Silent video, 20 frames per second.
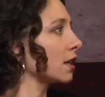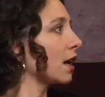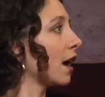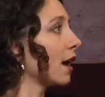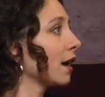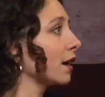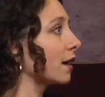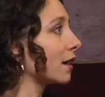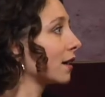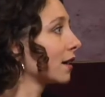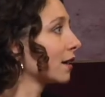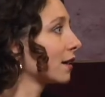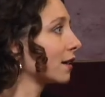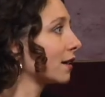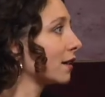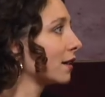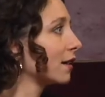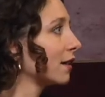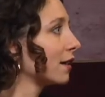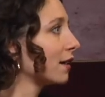
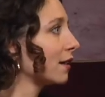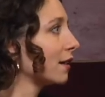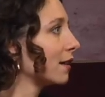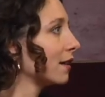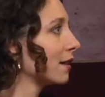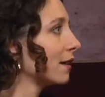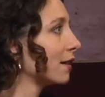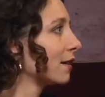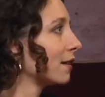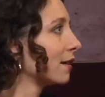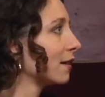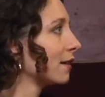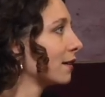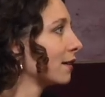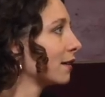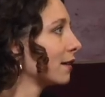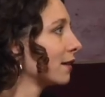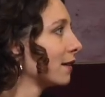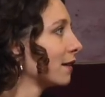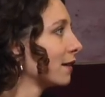
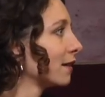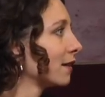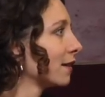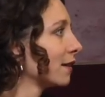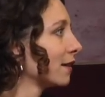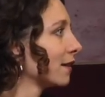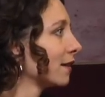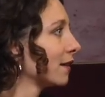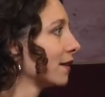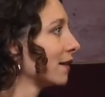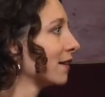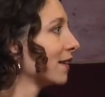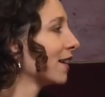This person isn't speaking.